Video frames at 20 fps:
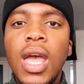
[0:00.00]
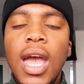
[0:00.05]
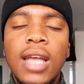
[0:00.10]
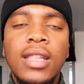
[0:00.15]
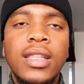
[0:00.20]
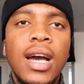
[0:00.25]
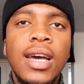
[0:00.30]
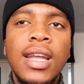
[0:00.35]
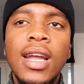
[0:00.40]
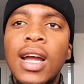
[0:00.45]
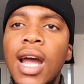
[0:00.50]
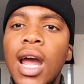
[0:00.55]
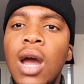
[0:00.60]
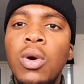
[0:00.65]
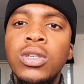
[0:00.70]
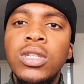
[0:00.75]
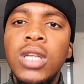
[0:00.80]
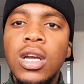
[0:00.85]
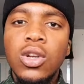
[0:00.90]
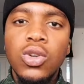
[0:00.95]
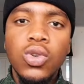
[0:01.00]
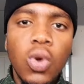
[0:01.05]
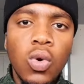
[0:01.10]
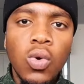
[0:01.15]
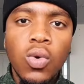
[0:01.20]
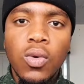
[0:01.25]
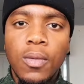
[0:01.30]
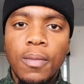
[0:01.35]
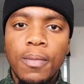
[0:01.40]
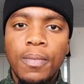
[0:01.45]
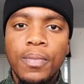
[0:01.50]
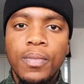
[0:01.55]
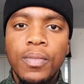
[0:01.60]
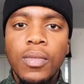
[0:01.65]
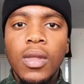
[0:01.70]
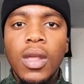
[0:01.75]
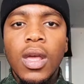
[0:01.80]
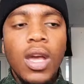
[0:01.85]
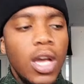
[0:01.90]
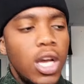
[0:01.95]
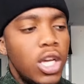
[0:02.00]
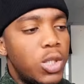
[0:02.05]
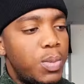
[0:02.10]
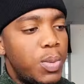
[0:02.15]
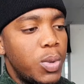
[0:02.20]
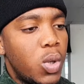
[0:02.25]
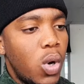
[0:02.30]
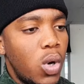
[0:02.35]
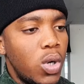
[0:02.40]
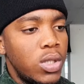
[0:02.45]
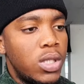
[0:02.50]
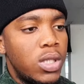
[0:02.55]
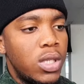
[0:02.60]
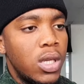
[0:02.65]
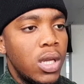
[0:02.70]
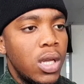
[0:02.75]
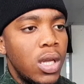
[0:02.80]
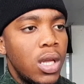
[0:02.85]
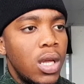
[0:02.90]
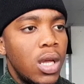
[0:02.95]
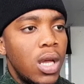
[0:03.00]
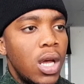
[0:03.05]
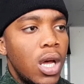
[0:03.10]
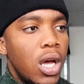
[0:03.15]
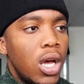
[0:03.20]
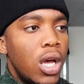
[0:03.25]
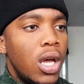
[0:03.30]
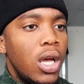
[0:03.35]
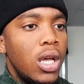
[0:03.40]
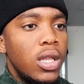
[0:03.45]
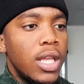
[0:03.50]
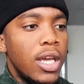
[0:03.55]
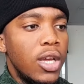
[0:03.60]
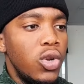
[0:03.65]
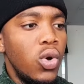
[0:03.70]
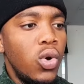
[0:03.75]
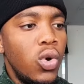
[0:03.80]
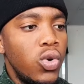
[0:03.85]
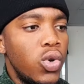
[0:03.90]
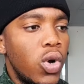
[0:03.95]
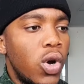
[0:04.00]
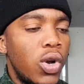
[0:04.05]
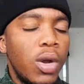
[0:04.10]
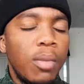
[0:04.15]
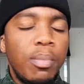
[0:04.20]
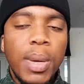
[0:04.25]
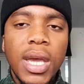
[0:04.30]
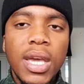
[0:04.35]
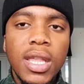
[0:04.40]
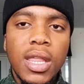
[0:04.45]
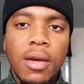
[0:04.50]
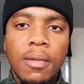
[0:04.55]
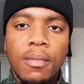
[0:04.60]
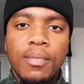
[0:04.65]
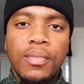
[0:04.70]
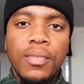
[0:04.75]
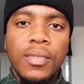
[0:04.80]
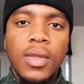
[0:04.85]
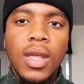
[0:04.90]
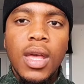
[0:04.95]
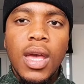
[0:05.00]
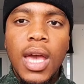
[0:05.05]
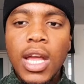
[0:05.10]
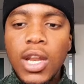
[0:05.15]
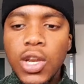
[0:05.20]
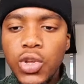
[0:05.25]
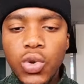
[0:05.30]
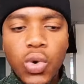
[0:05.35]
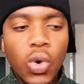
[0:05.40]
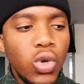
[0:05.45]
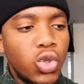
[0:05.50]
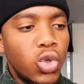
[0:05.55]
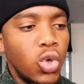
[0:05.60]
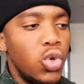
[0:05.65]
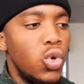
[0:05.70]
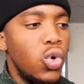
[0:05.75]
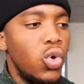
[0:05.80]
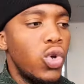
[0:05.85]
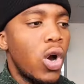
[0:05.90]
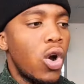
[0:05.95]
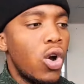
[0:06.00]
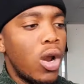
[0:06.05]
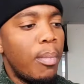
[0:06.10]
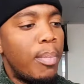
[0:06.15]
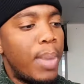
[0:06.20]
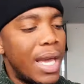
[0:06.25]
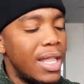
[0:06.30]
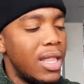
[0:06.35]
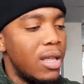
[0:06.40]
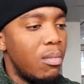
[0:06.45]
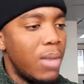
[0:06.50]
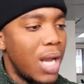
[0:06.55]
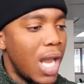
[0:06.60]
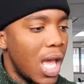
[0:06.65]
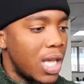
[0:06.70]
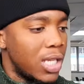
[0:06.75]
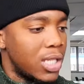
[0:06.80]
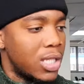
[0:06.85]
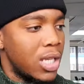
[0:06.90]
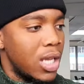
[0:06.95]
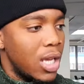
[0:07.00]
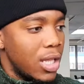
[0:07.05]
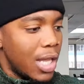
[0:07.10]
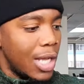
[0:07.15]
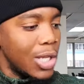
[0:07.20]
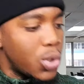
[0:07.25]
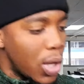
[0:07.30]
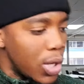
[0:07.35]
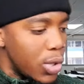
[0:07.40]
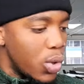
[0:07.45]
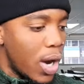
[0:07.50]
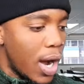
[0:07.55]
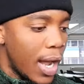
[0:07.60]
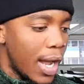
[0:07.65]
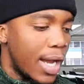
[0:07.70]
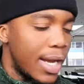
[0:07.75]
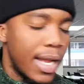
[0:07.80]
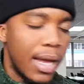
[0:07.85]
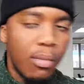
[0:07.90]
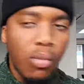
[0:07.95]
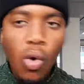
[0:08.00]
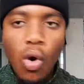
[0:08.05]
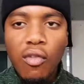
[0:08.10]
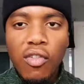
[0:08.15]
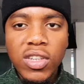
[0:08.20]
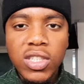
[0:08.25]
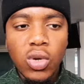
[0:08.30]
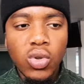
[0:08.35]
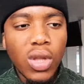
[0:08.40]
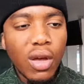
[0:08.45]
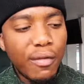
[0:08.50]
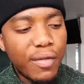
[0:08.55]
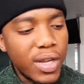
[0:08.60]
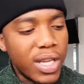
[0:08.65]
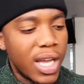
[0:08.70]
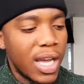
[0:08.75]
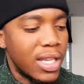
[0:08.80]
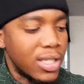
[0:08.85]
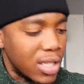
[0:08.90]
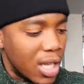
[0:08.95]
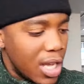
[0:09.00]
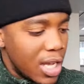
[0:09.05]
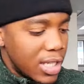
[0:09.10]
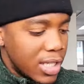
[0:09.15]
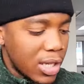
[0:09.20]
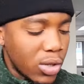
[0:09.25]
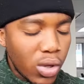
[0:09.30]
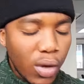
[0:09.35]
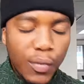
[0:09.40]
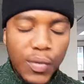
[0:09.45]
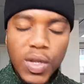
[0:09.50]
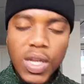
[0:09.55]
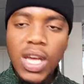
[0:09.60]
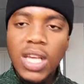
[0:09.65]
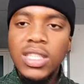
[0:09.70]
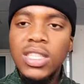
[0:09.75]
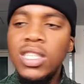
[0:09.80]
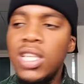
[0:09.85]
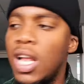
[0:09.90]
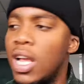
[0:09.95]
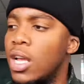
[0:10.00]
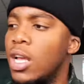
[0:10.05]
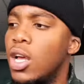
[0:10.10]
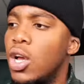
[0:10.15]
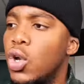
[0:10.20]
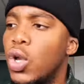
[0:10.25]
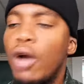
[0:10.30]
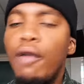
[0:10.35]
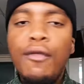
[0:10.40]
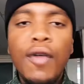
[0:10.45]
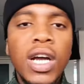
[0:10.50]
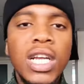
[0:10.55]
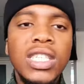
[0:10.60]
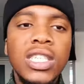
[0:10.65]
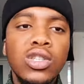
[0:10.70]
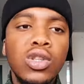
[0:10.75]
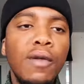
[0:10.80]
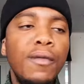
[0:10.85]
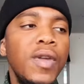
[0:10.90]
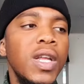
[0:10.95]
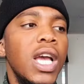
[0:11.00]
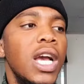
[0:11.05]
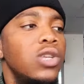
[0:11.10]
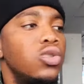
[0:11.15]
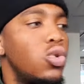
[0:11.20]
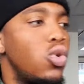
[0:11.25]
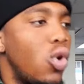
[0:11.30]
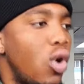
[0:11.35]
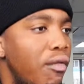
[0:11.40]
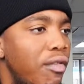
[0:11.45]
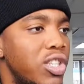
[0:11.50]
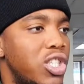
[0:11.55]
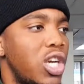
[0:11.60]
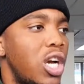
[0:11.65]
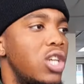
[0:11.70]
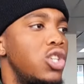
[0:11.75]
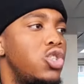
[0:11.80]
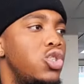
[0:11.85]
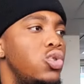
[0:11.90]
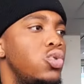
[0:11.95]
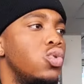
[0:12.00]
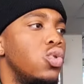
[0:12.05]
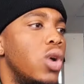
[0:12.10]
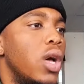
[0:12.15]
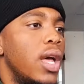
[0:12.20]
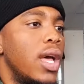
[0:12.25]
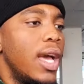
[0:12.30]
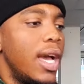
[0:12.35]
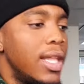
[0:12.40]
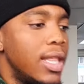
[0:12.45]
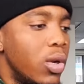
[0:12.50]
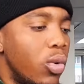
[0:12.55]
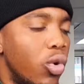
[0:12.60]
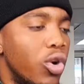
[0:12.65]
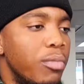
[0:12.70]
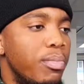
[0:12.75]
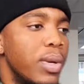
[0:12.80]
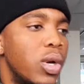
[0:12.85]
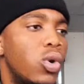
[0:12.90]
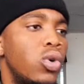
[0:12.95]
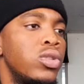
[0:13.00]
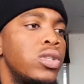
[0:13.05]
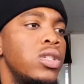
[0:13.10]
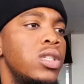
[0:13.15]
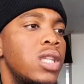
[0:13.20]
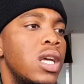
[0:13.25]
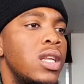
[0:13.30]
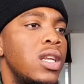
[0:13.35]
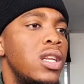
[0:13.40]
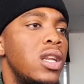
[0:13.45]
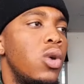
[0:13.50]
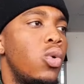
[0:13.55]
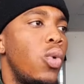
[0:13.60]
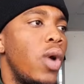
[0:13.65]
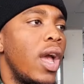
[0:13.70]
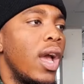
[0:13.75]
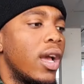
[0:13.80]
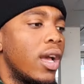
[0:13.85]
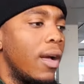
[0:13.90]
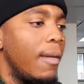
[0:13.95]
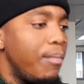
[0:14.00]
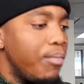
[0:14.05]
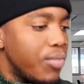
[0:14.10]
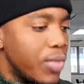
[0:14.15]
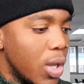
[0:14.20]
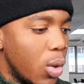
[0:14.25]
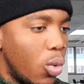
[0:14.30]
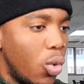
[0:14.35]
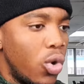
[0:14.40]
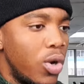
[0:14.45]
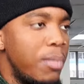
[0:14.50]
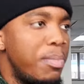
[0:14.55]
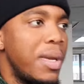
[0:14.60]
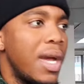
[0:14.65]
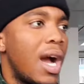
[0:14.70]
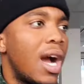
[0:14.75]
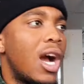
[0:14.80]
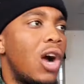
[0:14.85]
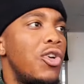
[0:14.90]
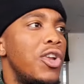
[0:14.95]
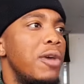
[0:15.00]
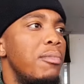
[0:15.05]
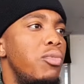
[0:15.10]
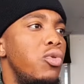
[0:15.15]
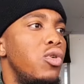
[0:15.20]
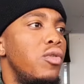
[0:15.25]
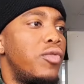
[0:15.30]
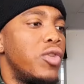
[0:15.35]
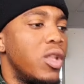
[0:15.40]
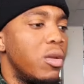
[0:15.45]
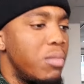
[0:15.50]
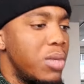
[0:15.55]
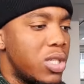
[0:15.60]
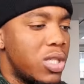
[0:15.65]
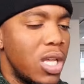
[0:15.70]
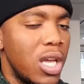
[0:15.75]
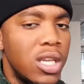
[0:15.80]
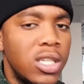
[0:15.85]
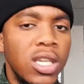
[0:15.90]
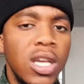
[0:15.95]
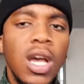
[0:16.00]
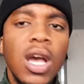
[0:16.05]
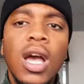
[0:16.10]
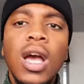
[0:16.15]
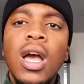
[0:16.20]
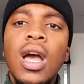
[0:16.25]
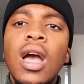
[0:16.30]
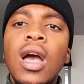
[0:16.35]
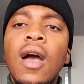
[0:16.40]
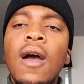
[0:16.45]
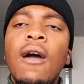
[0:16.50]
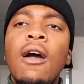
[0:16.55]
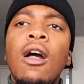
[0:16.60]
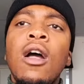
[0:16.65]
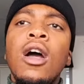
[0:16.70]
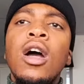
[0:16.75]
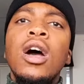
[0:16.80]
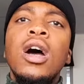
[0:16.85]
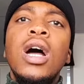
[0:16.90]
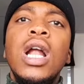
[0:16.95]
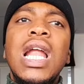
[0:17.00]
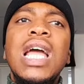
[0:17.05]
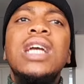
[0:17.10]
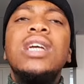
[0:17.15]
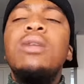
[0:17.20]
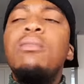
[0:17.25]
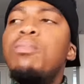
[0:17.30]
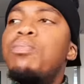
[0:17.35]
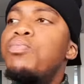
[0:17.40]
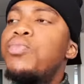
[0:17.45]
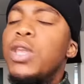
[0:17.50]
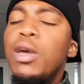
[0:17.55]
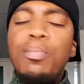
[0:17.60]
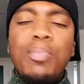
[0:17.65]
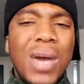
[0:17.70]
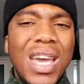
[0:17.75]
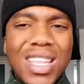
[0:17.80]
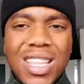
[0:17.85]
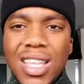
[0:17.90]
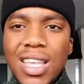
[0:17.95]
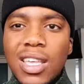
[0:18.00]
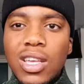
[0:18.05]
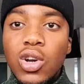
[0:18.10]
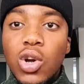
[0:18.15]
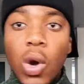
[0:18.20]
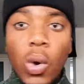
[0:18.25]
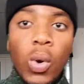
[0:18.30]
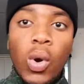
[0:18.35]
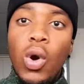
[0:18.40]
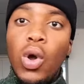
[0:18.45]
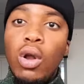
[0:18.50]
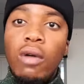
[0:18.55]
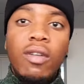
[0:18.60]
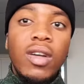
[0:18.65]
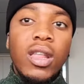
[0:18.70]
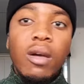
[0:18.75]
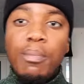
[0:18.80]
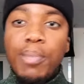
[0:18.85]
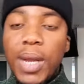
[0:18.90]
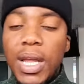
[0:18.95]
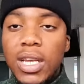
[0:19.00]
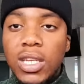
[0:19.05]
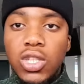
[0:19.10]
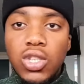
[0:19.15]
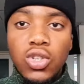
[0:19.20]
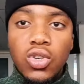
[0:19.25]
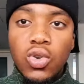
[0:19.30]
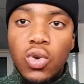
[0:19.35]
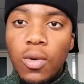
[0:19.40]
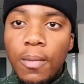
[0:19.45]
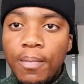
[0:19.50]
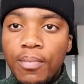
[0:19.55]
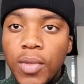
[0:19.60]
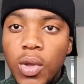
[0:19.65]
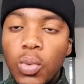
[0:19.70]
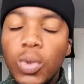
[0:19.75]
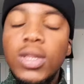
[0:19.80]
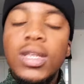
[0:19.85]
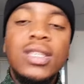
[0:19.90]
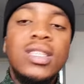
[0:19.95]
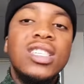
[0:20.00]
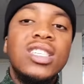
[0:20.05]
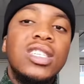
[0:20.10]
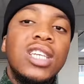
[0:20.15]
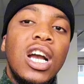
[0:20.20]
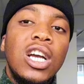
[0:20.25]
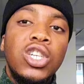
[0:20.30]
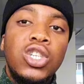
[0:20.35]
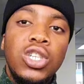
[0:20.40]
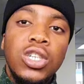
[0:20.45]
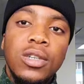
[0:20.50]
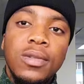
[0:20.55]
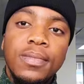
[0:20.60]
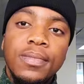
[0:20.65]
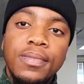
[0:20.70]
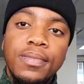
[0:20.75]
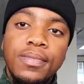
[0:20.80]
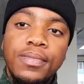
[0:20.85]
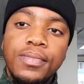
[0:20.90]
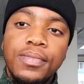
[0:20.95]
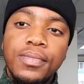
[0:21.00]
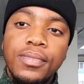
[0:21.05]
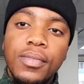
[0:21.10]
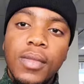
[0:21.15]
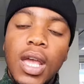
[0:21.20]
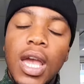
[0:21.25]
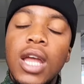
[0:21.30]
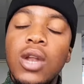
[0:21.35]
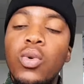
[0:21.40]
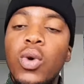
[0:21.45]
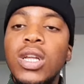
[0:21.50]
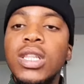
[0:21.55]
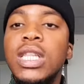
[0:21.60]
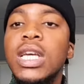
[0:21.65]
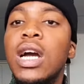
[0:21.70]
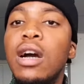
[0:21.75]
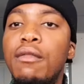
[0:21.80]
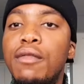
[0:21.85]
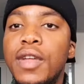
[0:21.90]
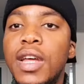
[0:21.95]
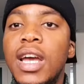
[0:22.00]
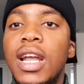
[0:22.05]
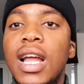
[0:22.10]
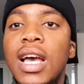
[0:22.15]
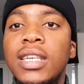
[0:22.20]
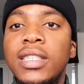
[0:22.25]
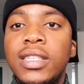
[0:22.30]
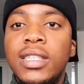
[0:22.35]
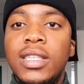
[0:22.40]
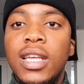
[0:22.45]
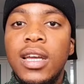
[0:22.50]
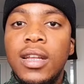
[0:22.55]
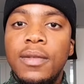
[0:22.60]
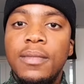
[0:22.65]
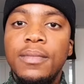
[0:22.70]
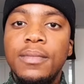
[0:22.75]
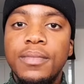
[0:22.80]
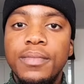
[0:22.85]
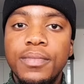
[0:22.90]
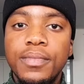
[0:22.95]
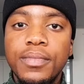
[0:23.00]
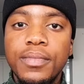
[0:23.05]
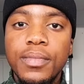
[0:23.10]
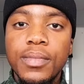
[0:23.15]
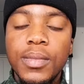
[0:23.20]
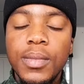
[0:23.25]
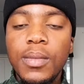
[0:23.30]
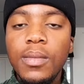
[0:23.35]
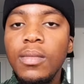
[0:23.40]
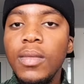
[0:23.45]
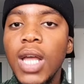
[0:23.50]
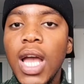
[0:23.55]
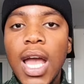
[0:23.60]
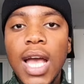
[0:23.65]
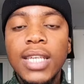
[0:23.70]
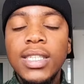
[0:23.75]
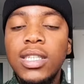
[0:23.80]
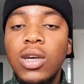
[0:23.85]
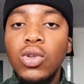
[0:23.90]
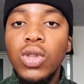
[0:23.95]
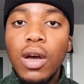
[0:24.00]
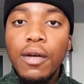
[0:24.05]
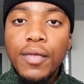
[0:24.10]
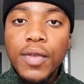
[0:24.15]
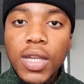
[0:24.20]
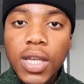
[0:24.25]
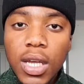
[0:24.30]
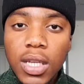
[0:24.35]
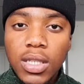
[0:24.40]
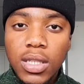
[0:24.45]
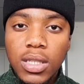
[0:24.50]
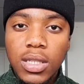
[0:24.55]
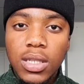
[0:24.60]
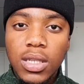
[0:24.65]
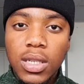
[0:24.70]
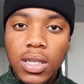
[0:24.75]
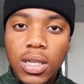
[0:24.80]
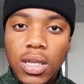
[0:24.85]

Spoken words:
And the other guy was like, no, it's because they know you're gonna pay them, and you also know you're gonna pay them less. That's why you hire them over South Africans. South Africans, it's like, your father, South Africans will overcharge you, and they won't be consistent in the work. They won't be accountable for the mistakes. Like, debating, going all over the place, you know, with the discussion. And one thing I've realized is that, as South Africans,